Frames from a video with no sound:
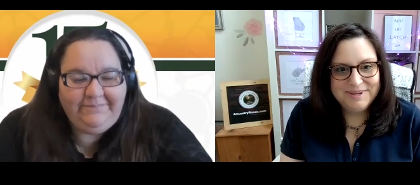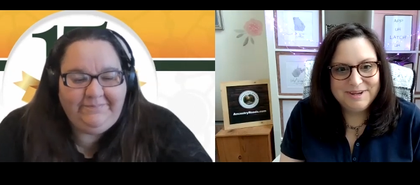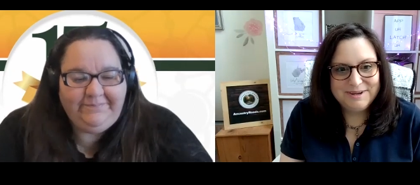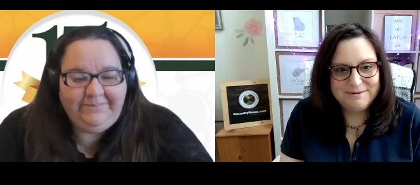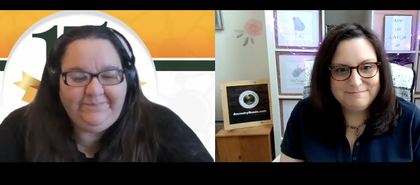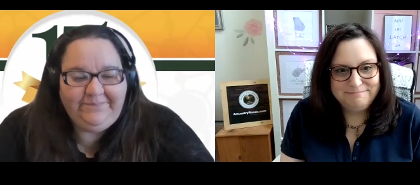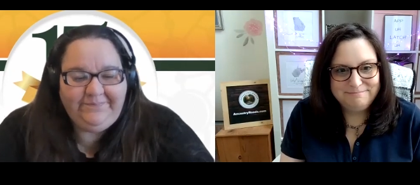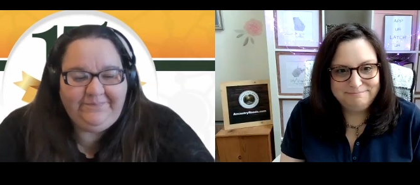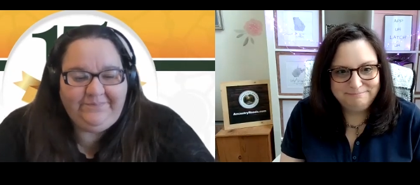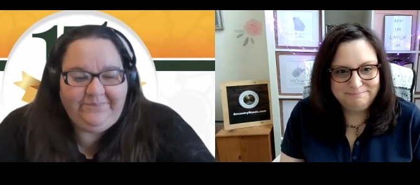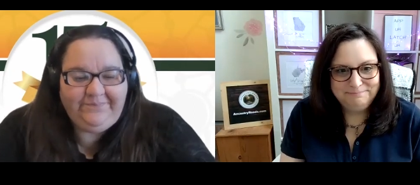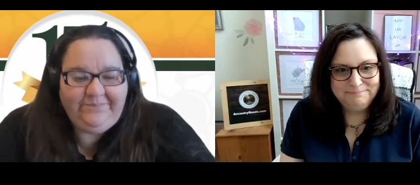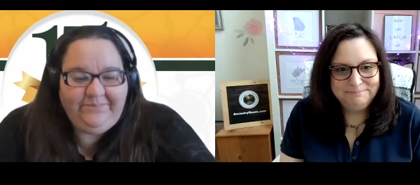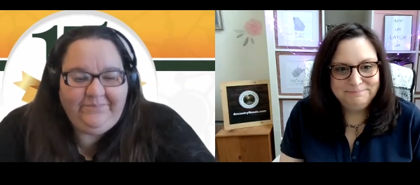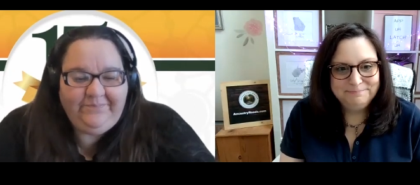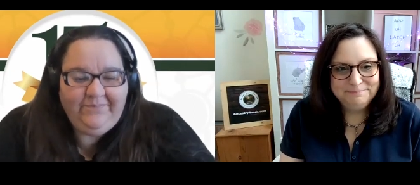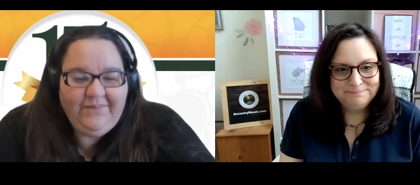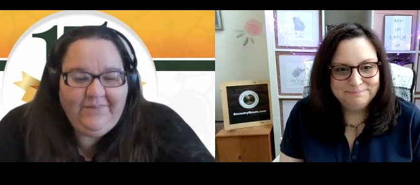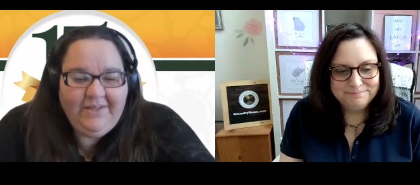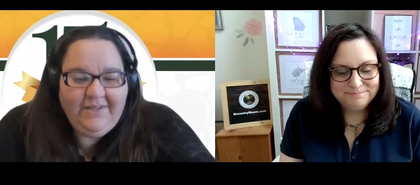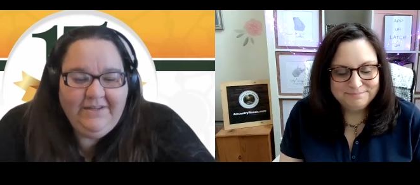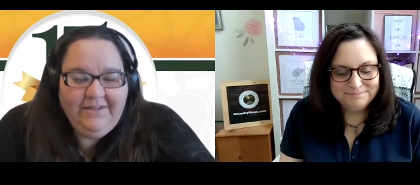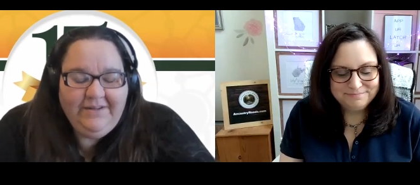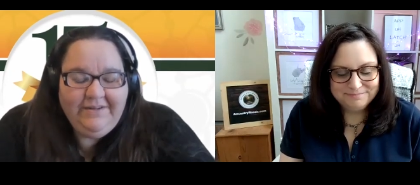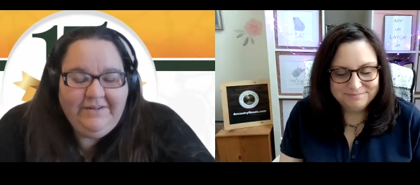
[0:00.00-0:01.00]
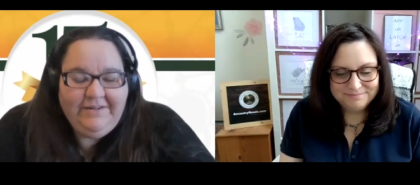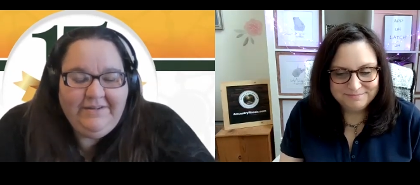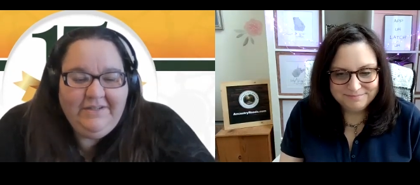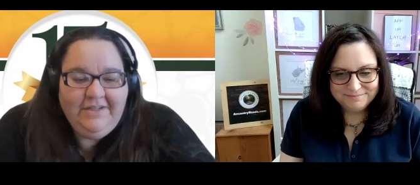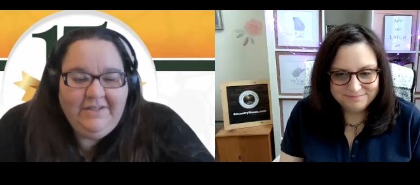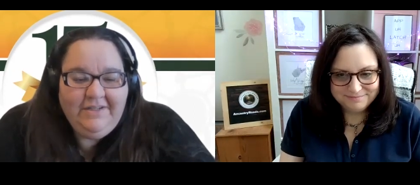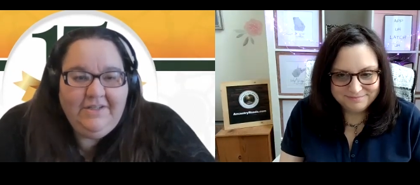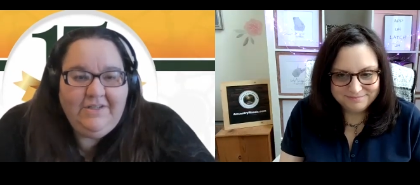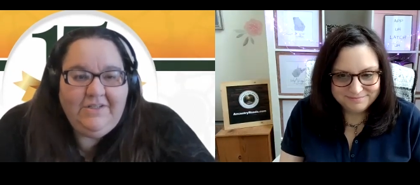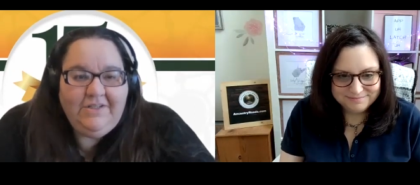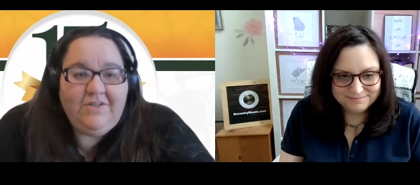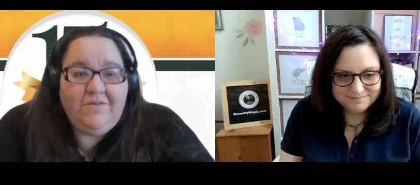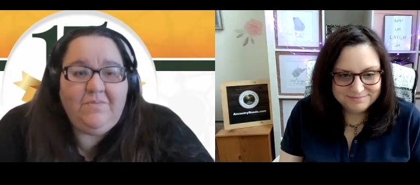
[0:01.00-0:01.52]
Speaker 1: Yep.
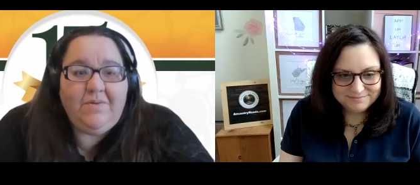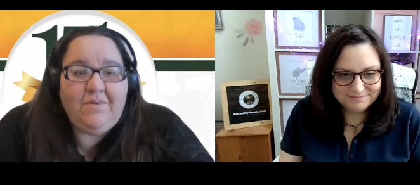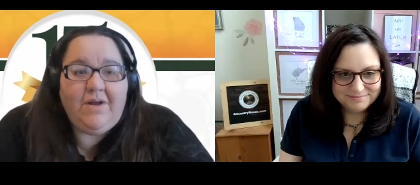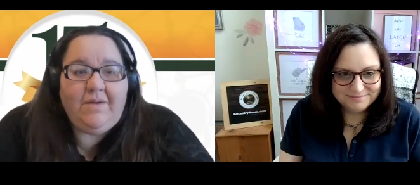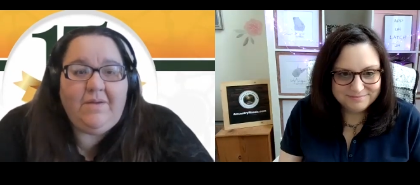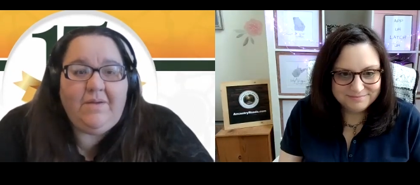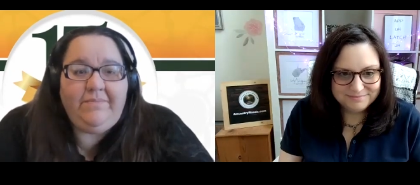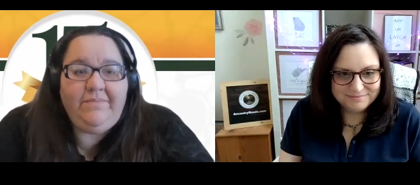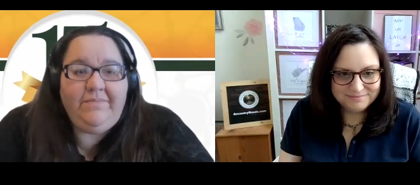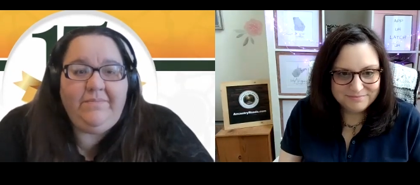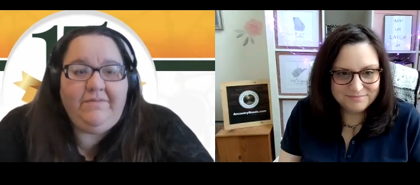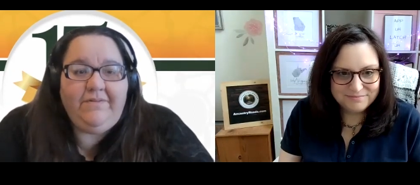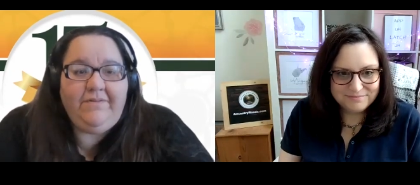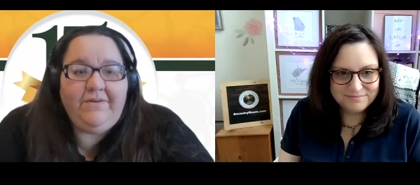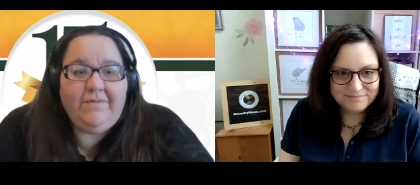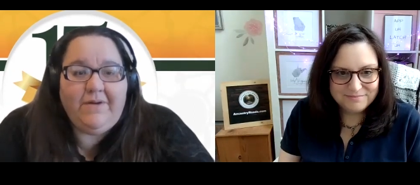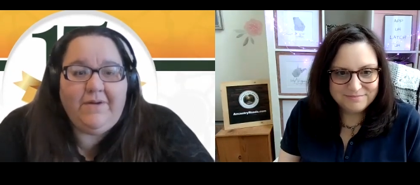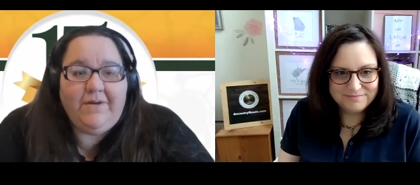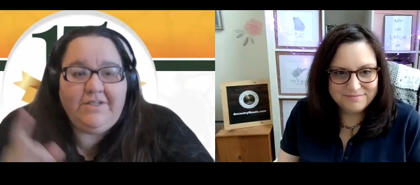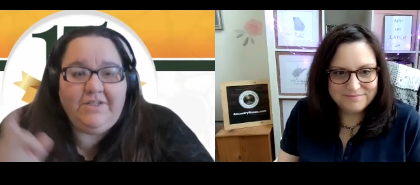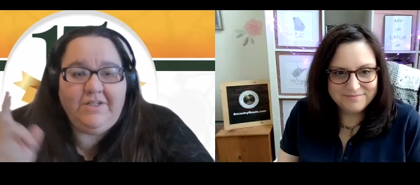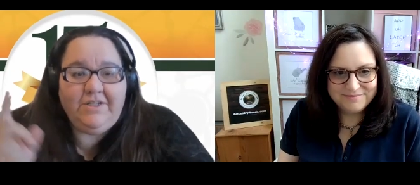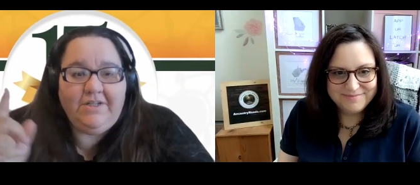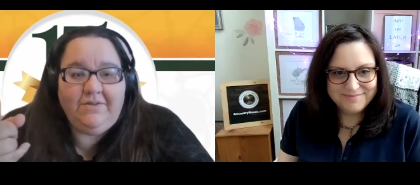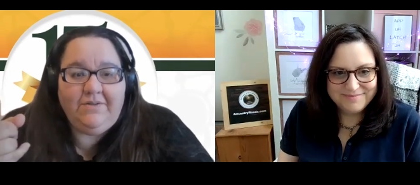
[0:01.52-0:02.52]
So, mom, if you're watching,